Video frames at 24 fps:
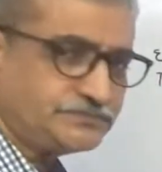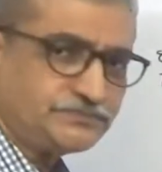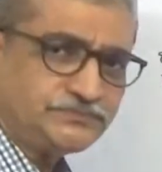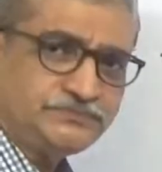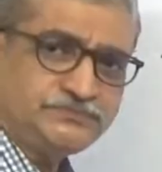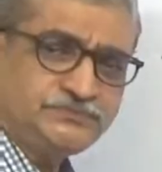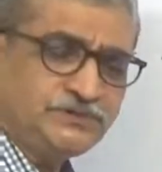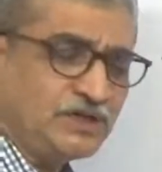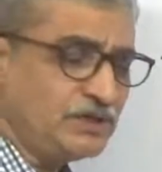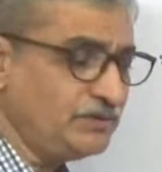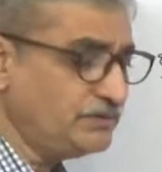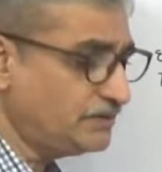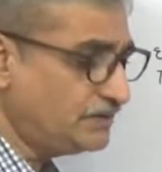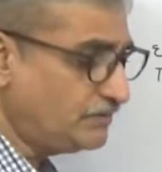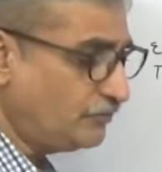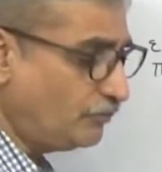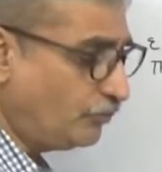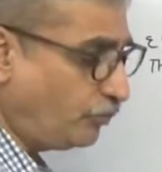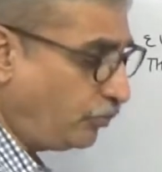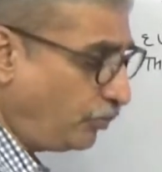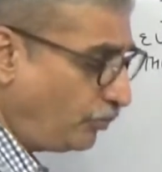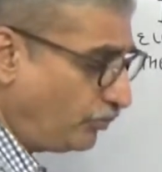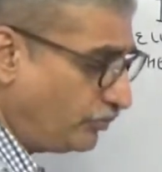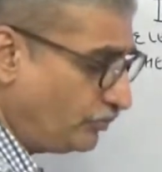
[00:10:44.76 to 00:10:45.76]
Now
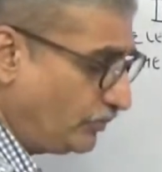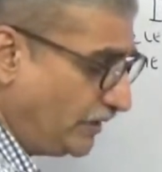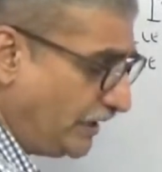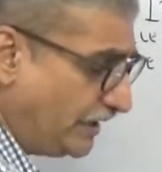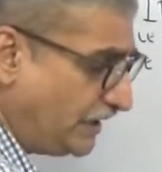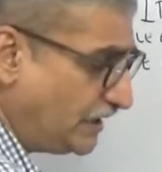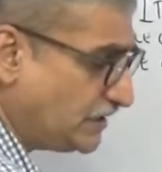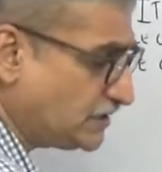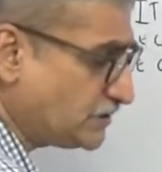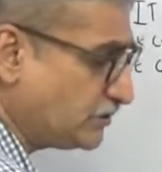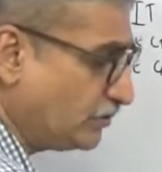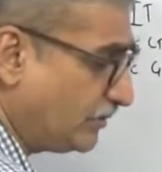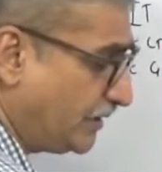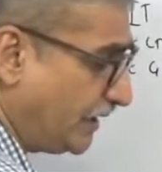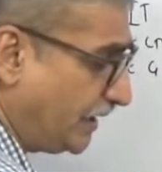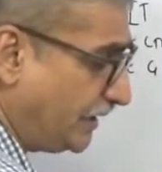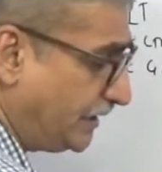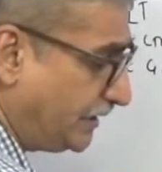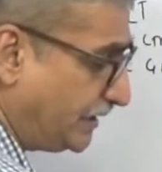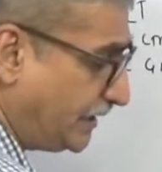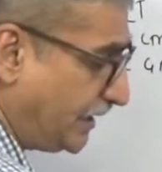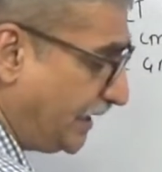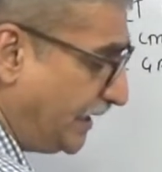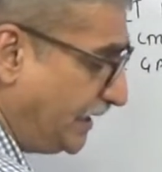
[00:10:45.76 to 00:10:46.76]
let us look
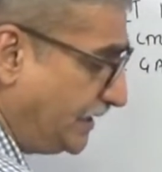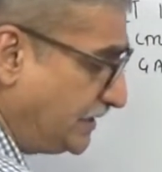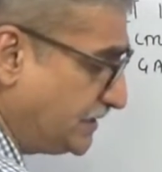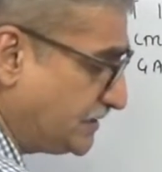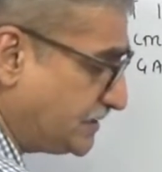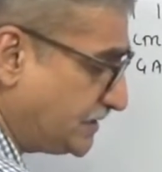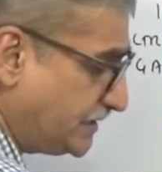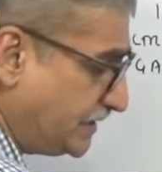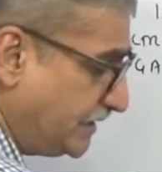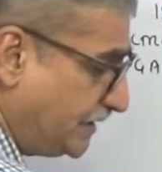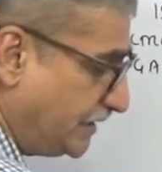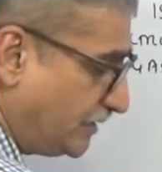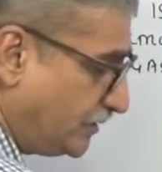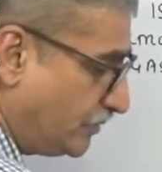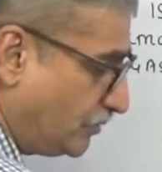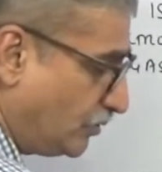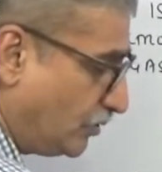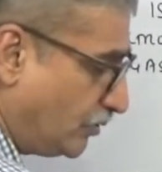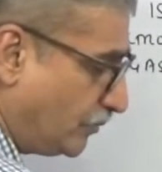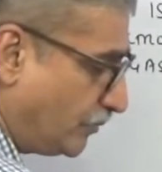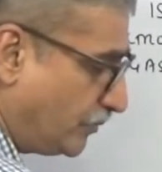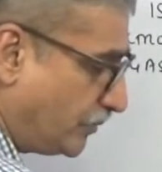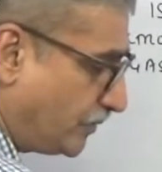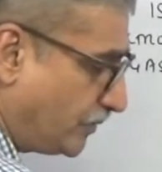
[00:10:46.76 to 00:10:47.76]
at trends in a group.